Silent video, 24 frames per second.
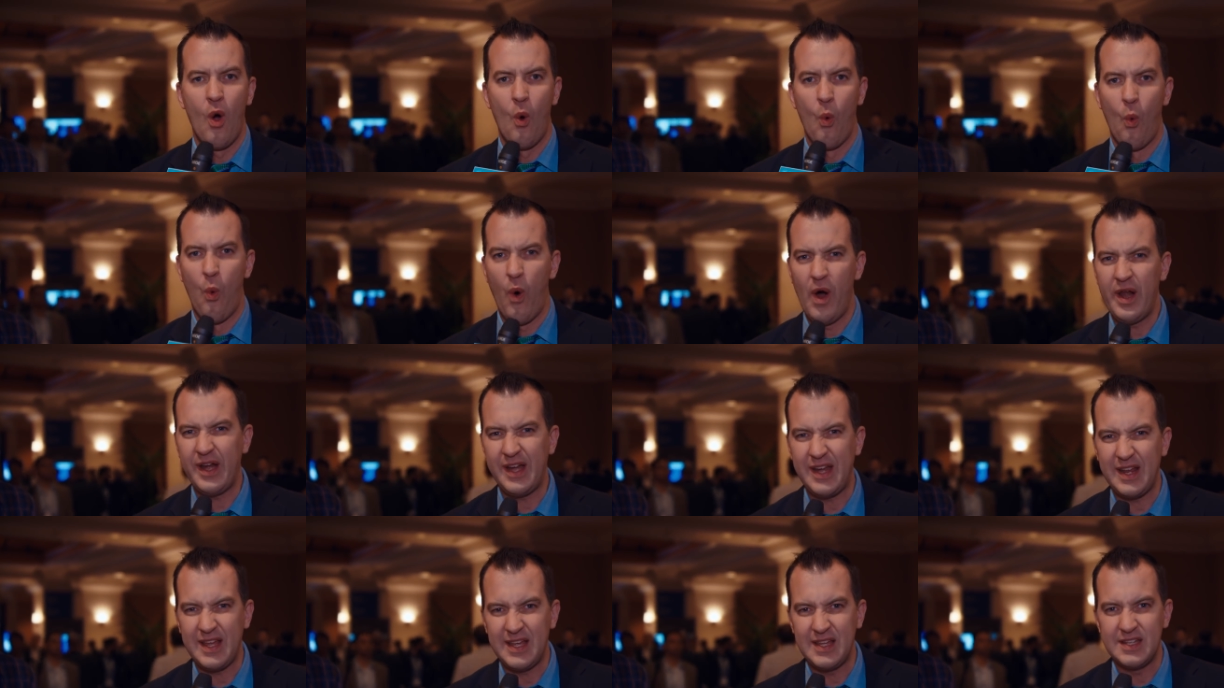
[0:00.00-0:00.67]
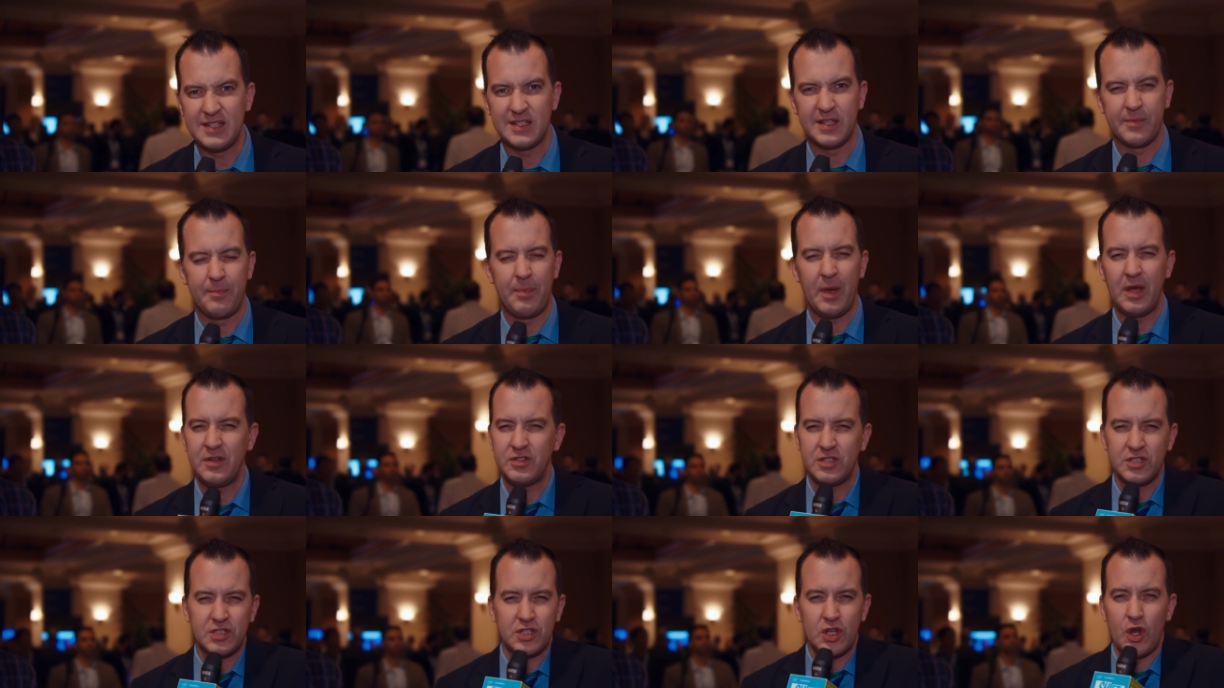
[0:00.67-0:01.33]
what it is,
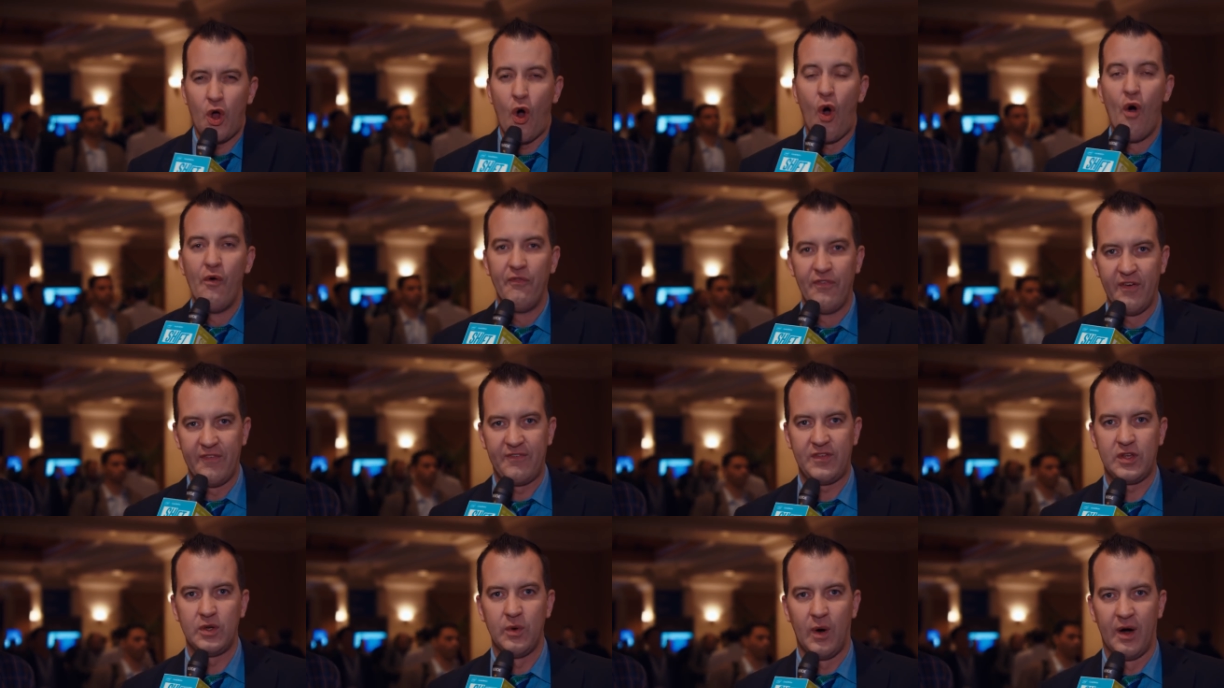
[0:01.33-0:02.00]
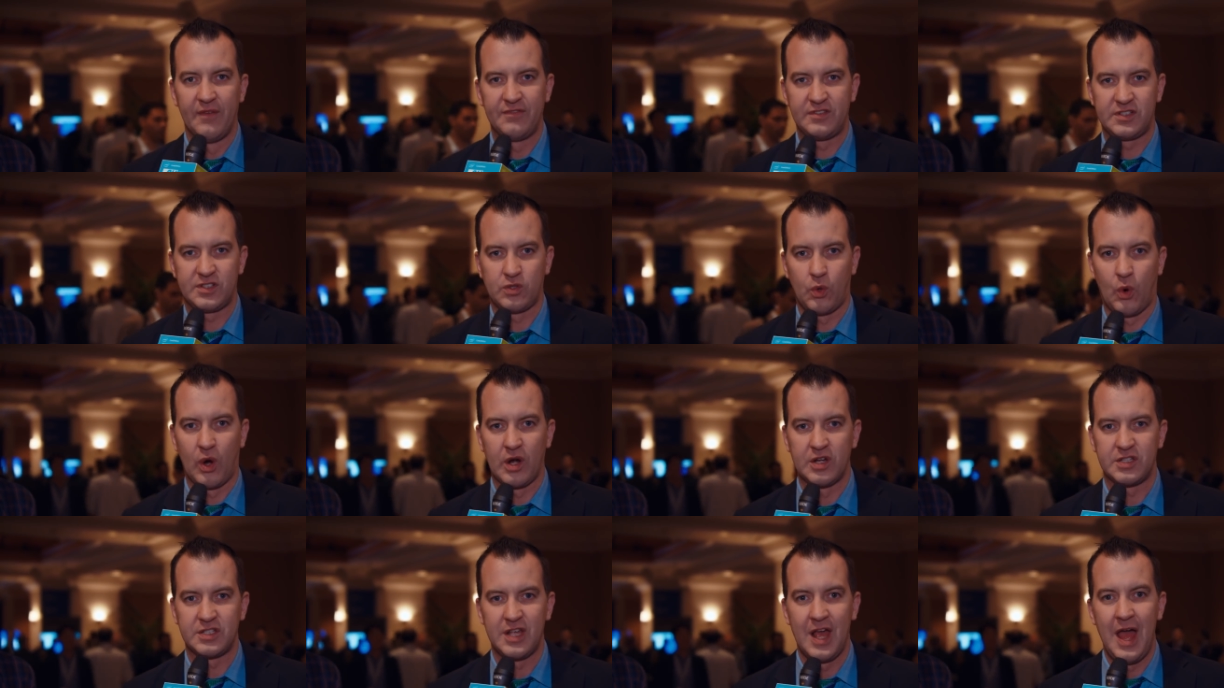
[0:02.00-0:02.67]
just an overview of
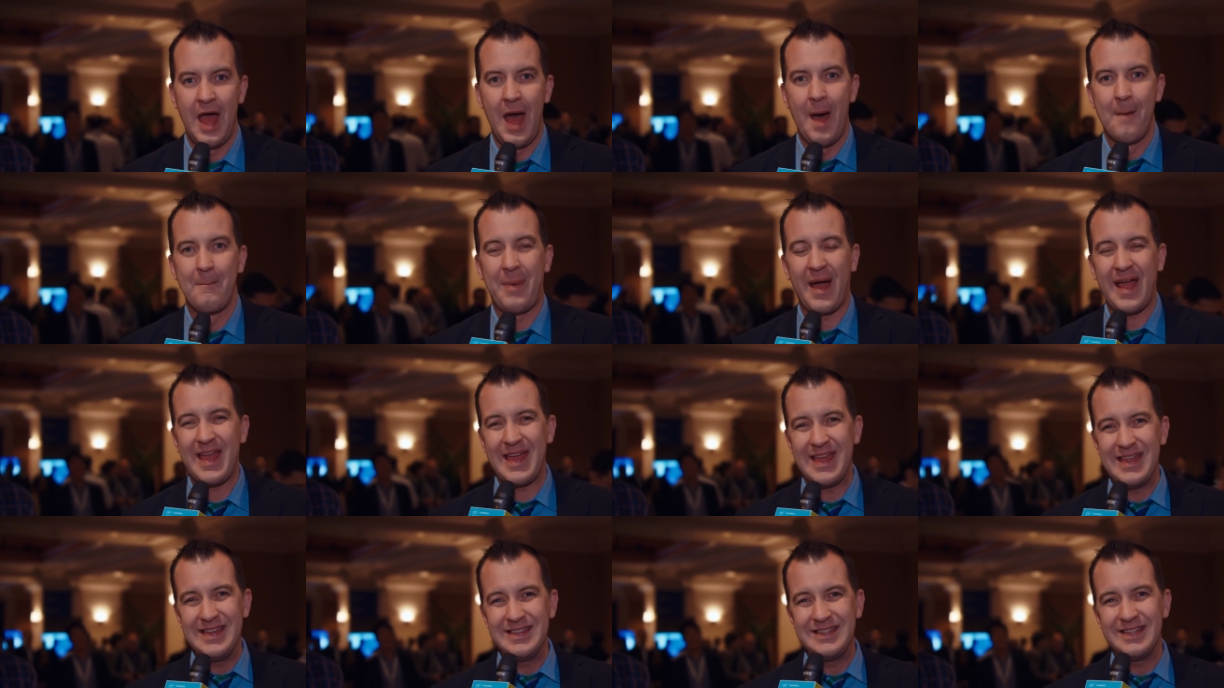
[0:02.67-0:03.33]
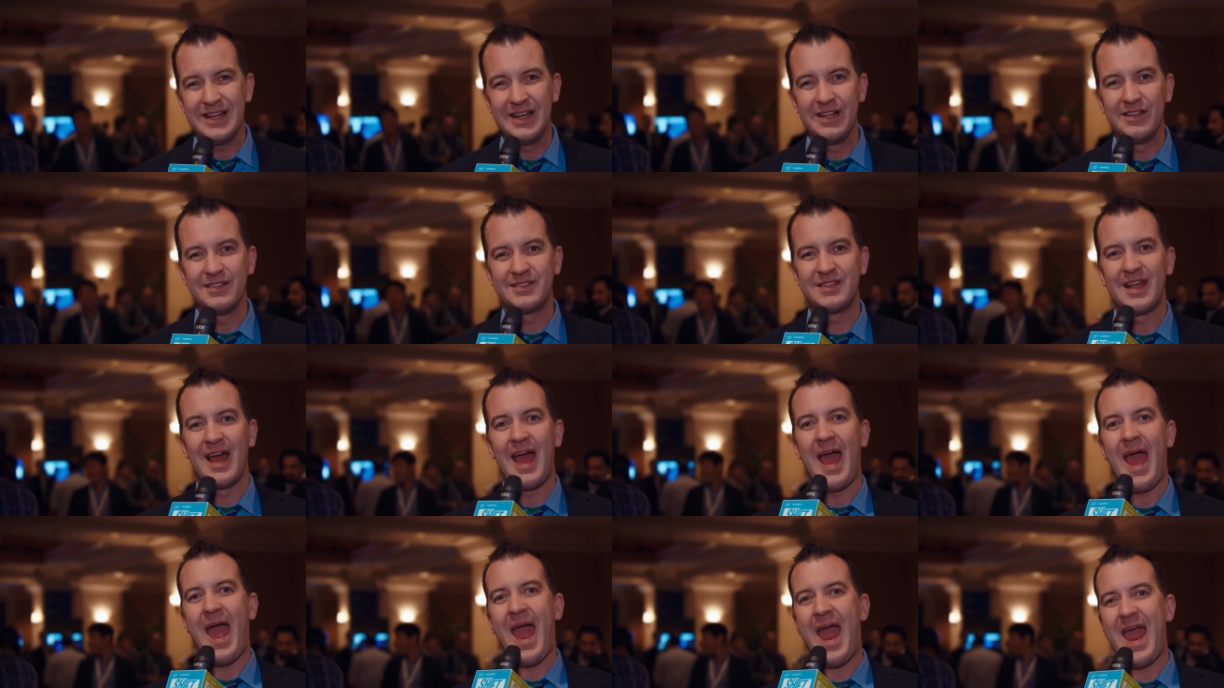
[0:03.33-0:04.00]
sorts by Intel's
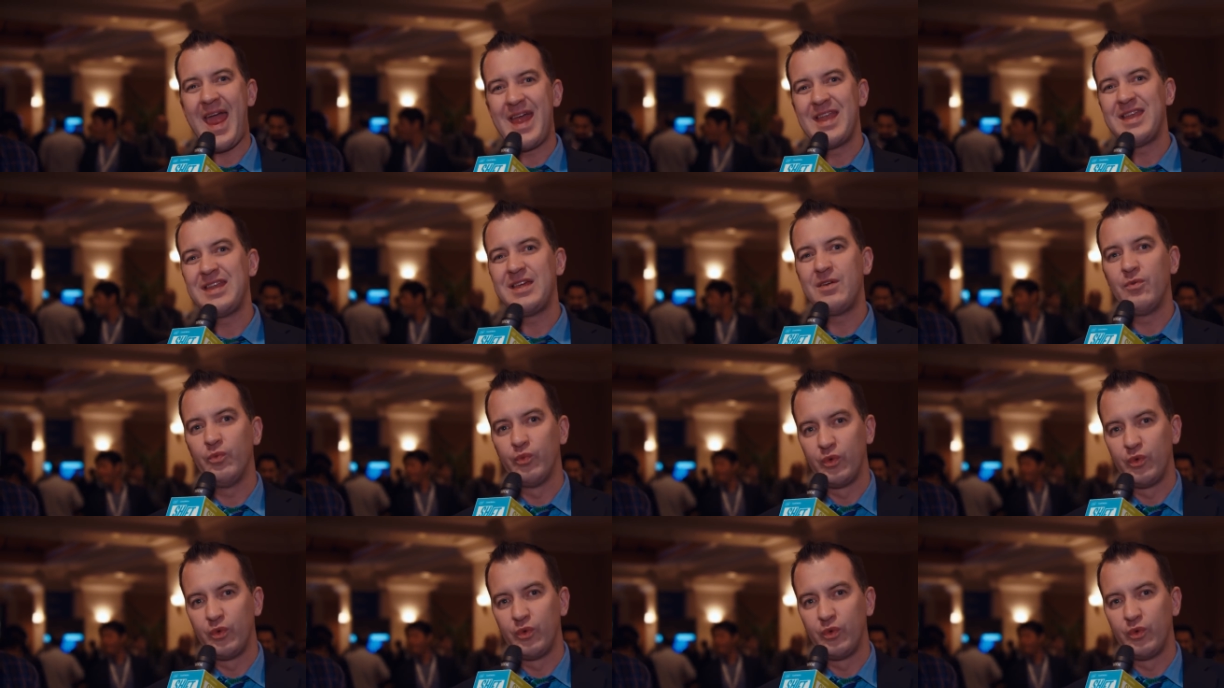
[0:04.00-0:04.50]
Andy